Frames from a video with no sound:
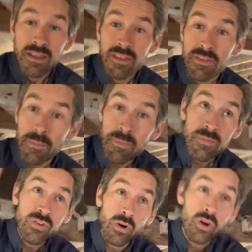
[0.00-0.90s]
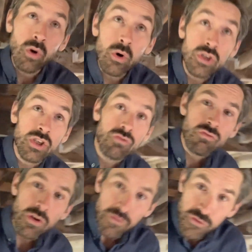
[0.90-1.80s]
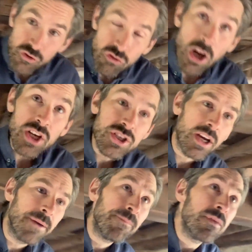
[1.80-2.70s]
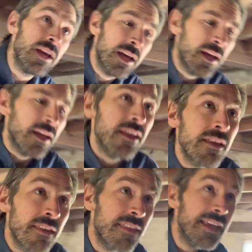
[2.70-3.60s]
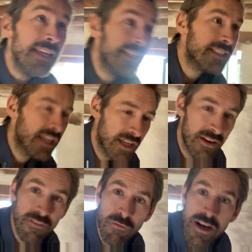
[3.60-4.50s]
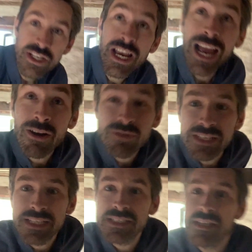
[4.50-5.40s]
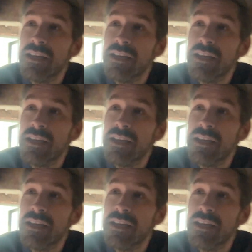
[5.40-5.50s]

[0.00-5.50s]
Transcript: the sort of gorgeous roof structure. These French houses,